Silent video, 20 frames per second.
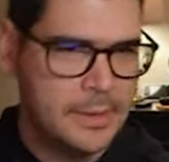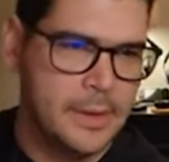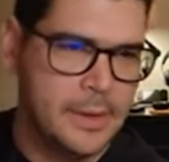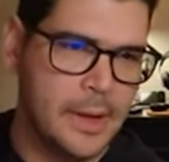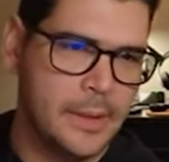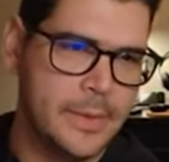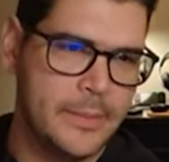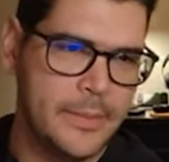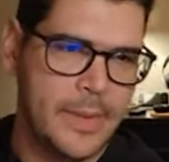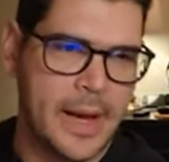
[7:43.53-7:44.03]

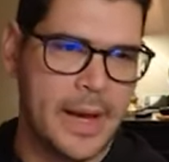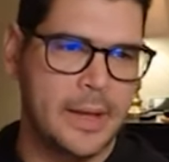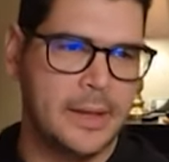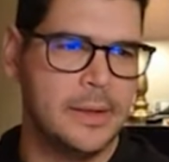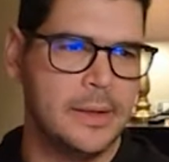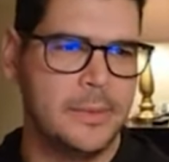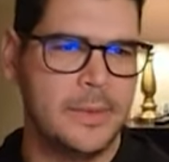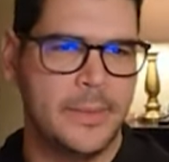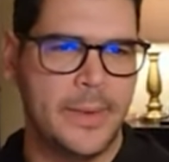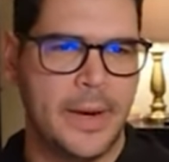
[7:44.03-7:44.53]
I'll be
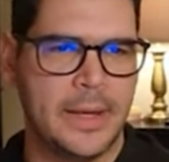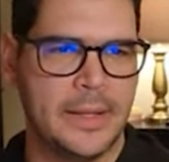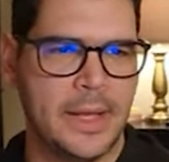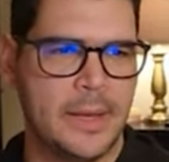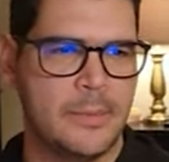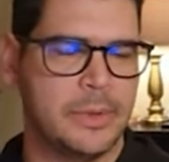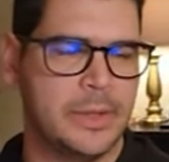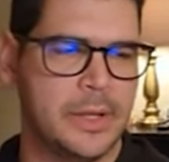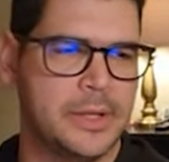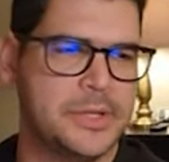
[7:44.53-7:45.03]
buying
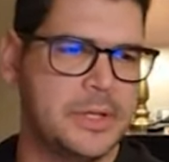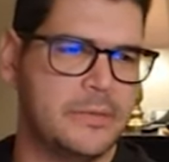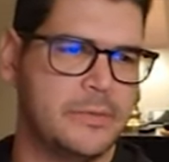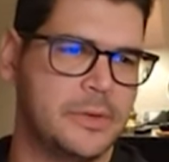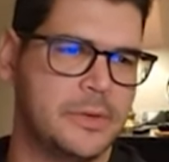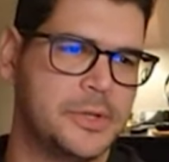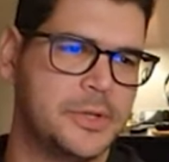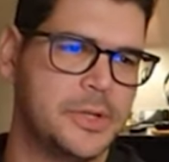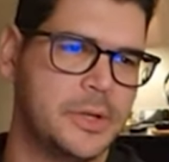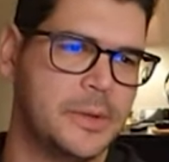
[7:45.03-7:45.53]
that plushie
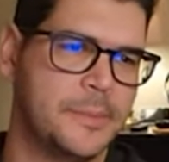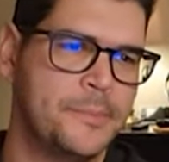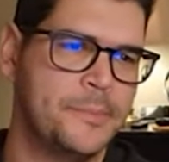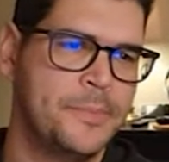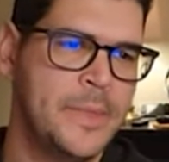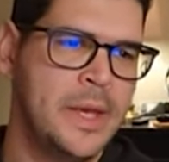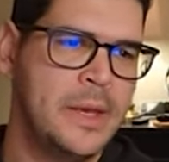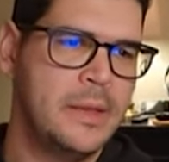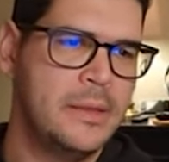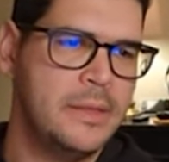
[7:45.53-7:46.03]
for sure.
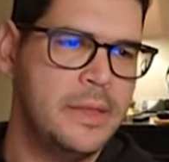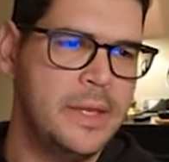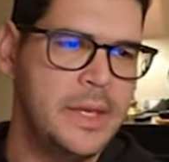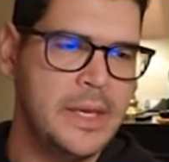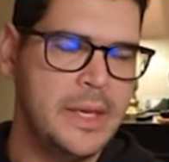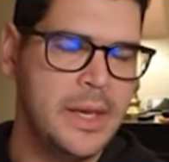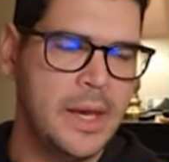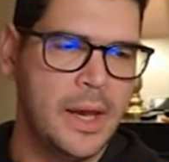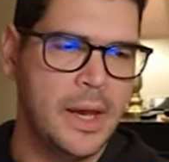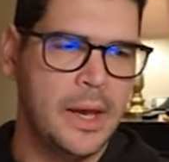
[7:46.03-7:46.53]

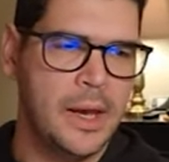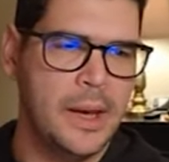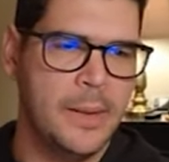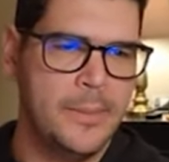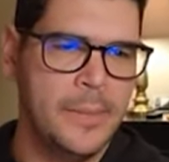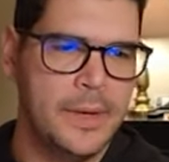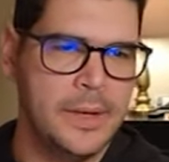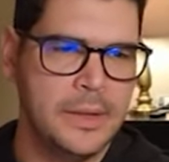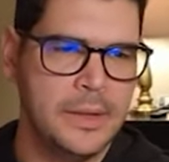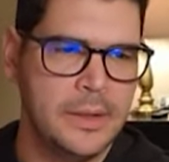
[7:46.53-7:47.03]
You
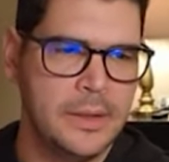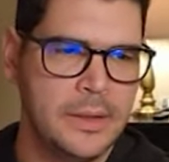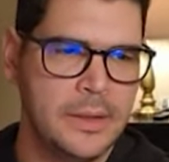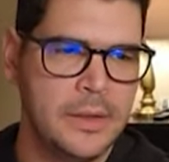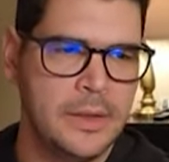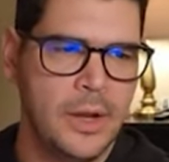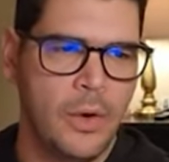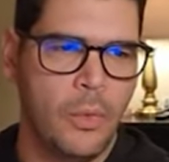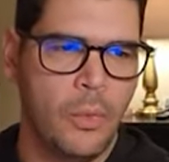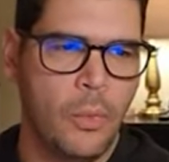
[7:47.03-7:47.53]

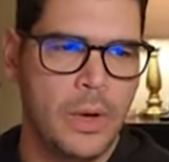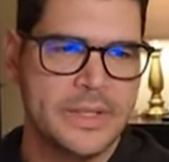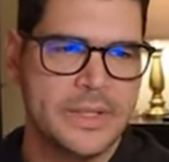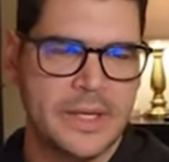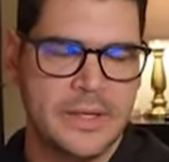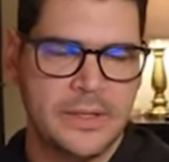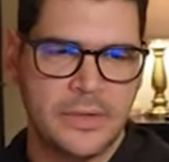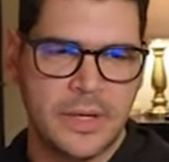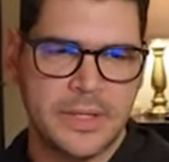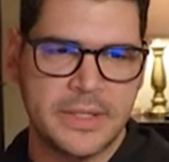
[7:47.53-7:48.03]
know what's
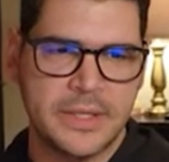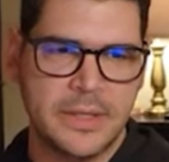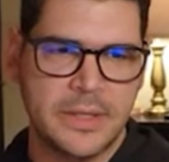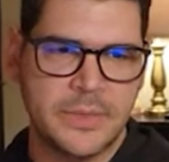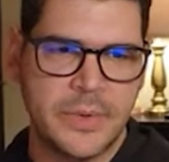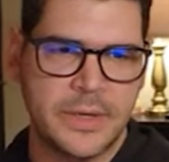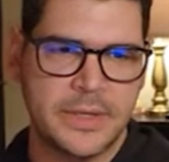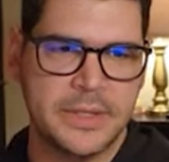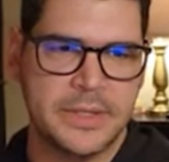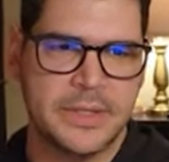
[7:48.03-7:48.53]
interesting?
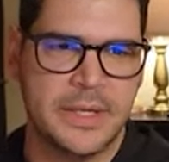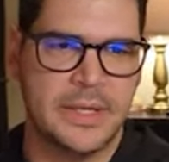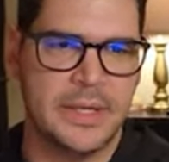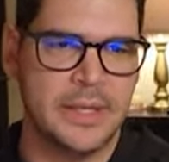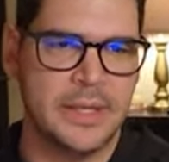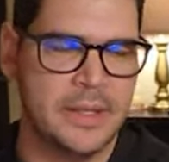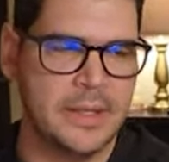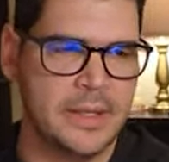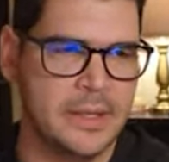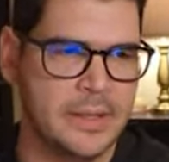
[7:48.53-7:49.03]
This person said
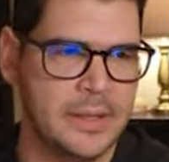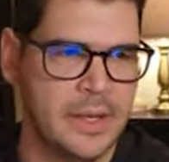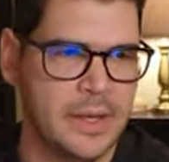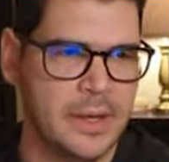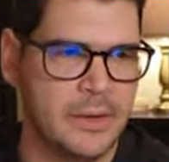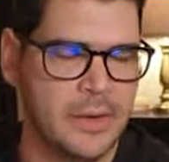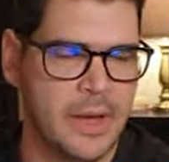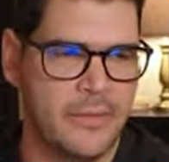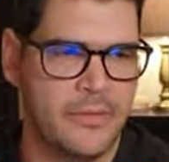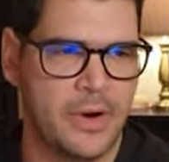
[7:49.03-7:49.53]
that the
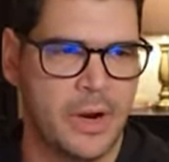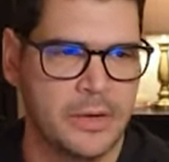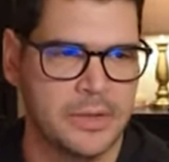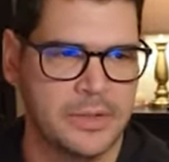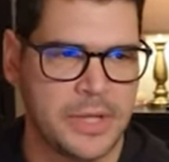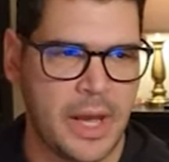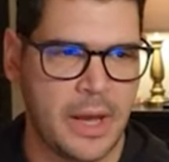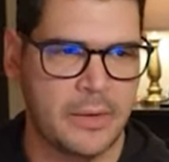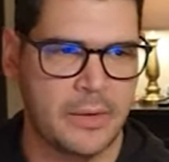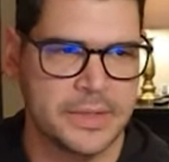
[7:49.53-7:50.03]

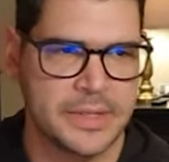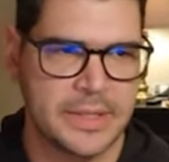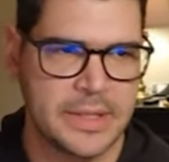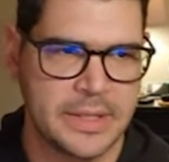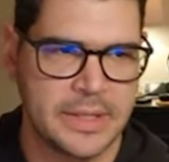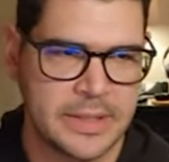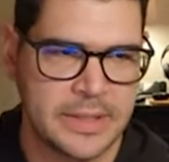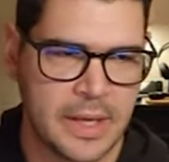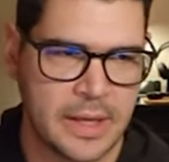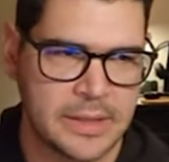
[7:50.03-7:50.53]
Evergarden tackles
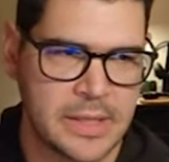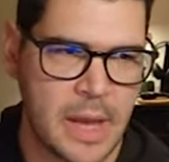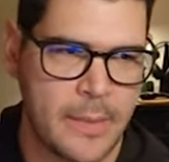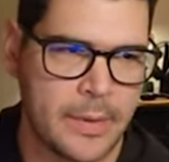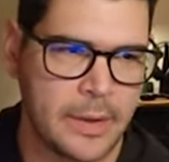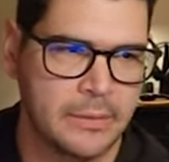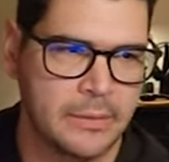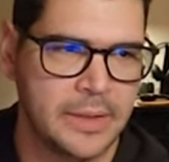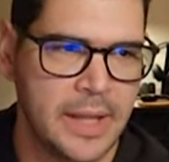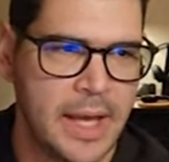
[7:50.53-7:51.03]
this
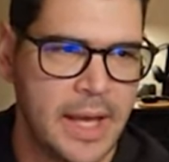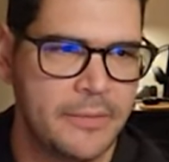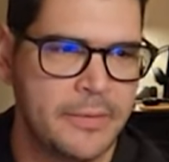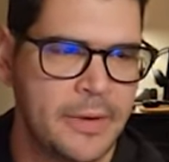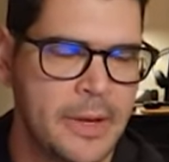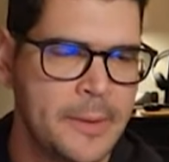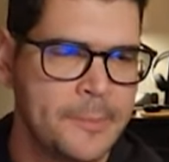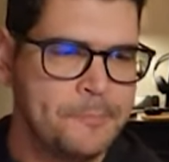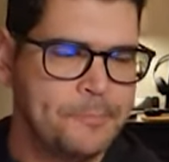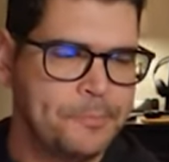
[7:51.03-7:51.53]
topic of love,
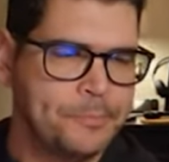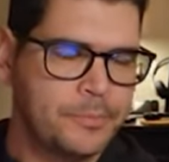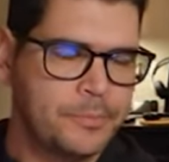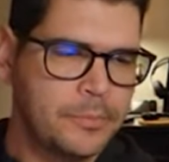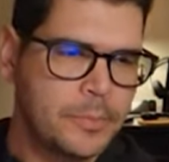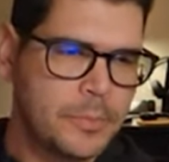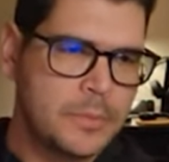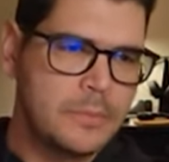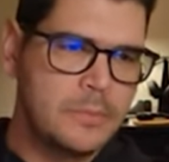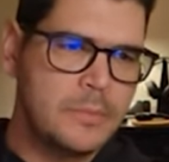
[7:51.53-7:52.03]

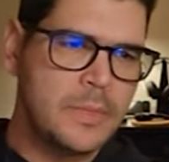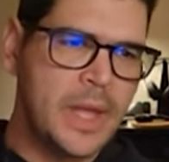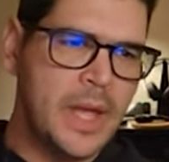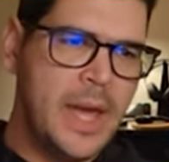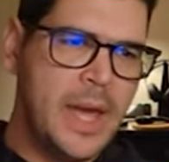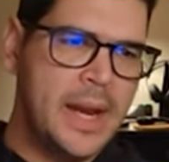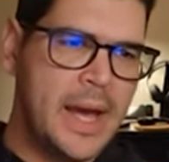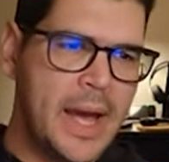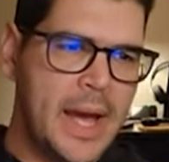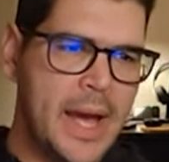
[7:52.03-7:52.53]

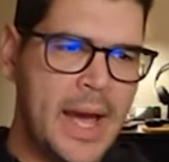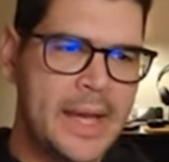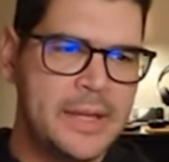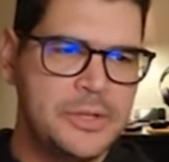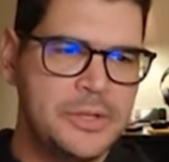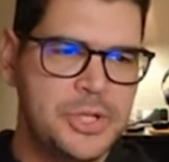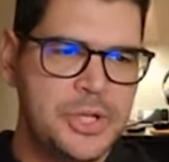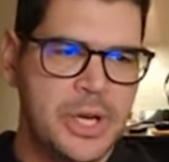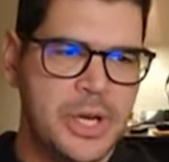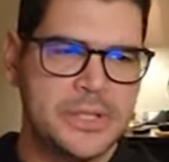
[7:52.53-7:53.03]
and I
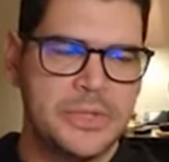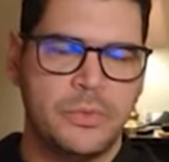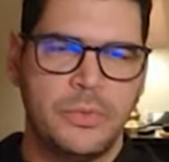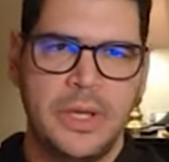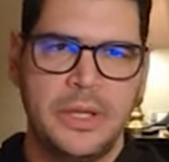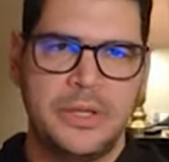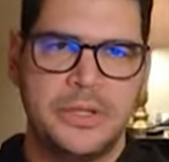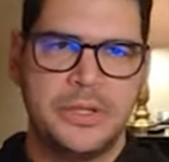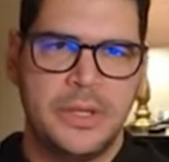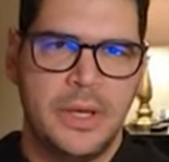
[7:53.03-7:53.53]
just
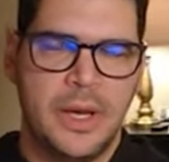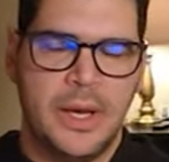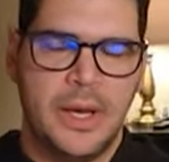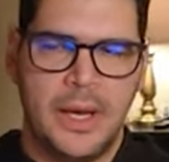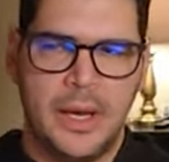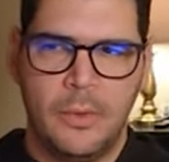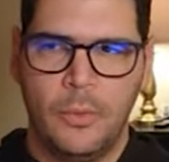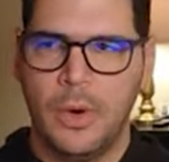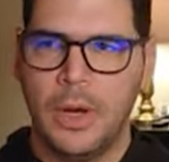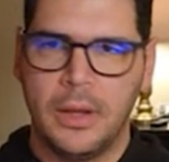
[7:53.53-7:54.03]
reached
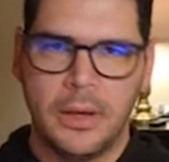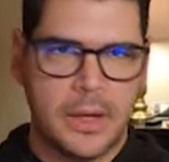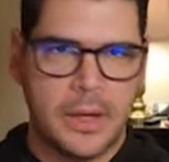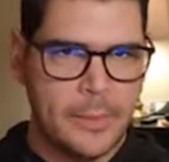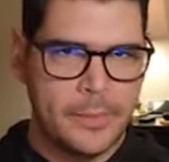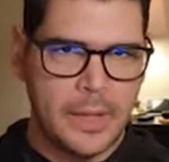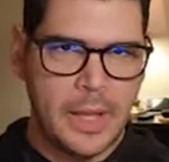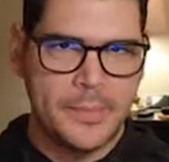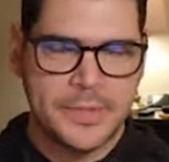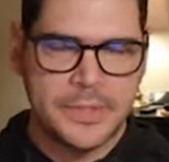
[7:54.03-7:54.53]
a
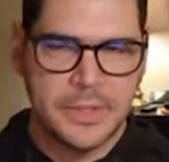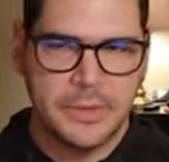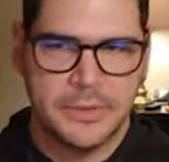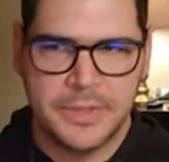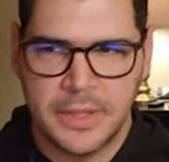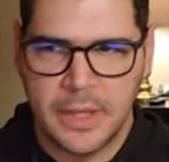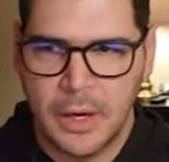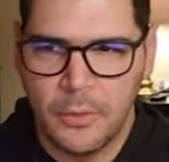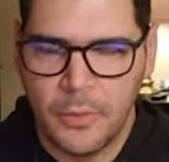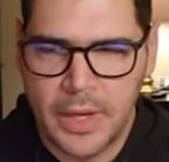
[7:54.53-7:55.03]
couple
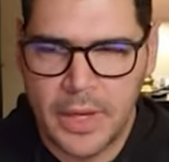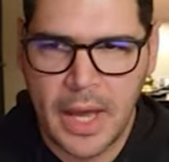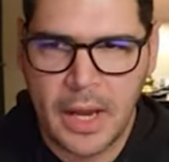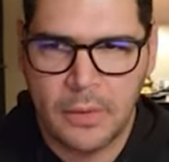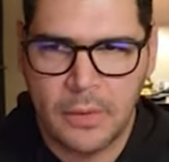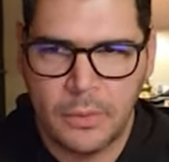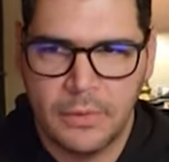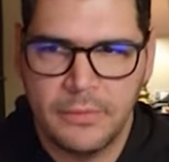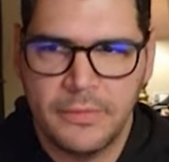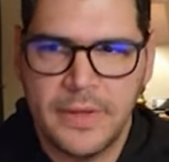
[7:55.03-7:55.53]
episodes ago we
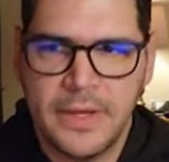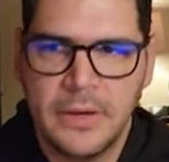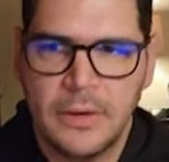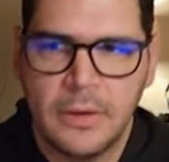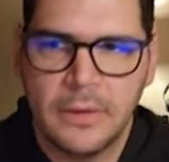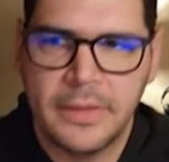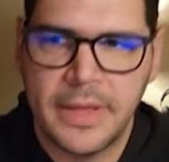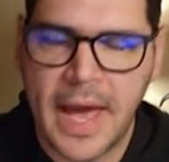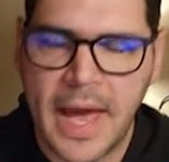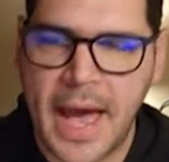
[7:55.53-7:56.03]
kind of
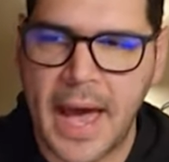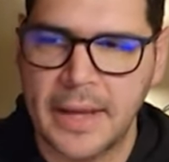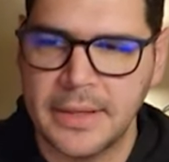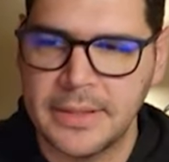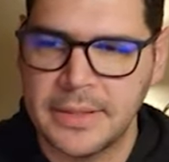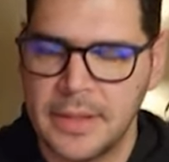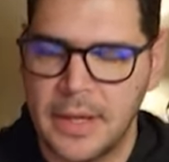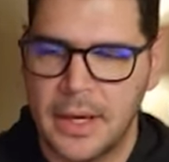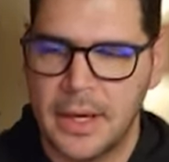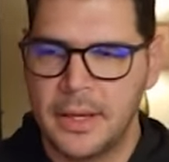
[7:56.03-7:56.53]
revealed
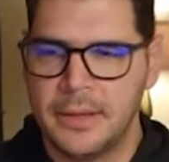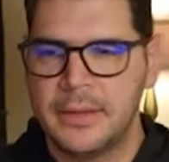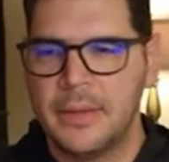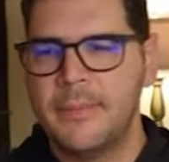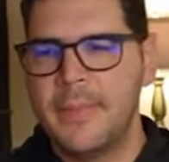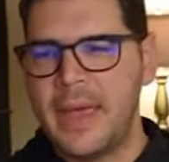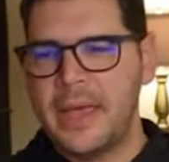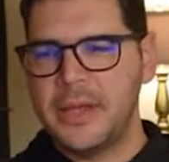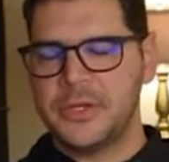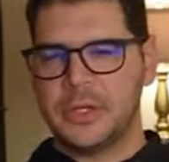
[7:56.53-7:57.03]
that the
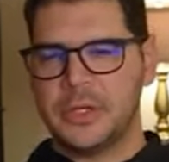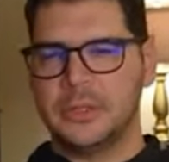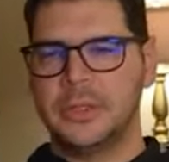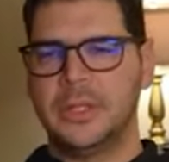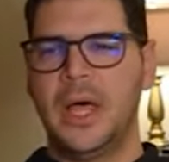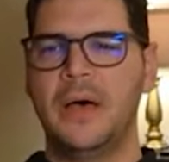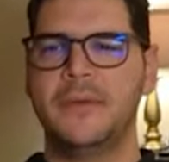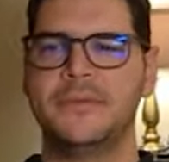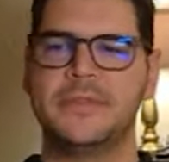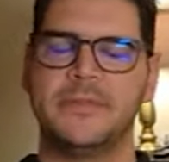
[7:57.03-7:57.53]
major
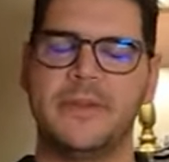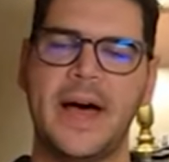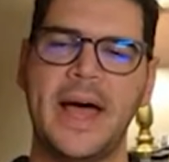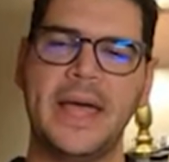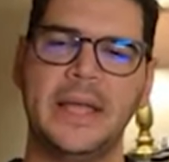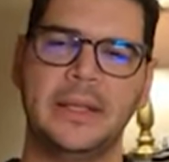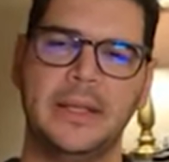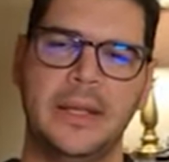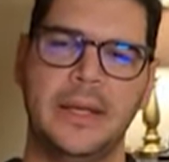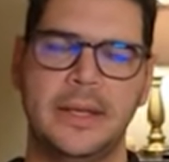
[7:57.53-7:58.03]
loves
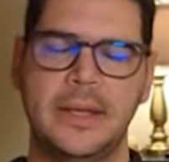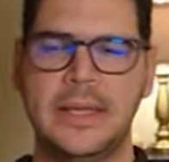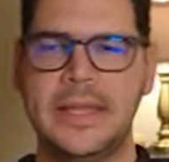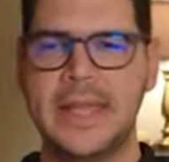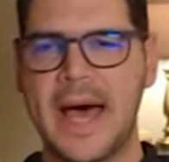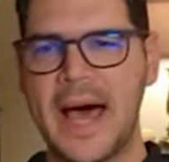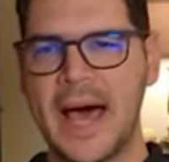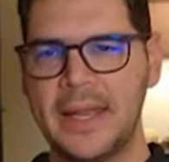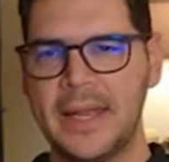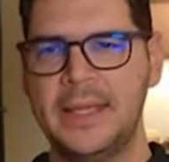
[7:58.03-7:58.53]
Violet
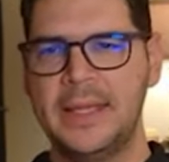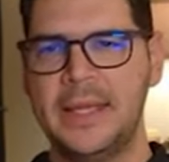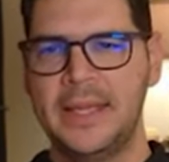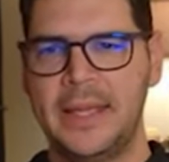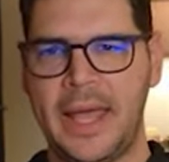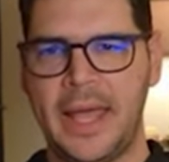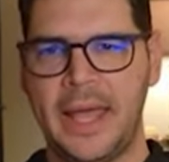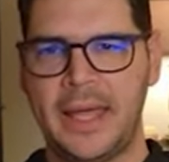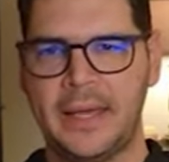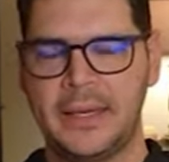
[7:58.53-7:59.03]
not
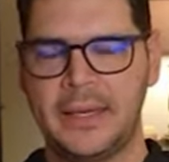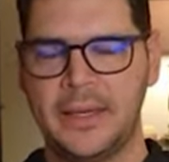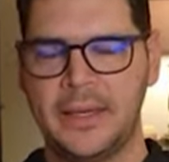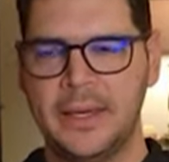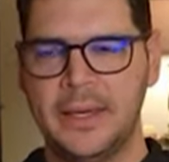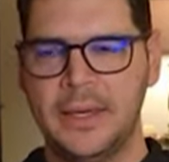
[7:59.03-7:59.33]
in a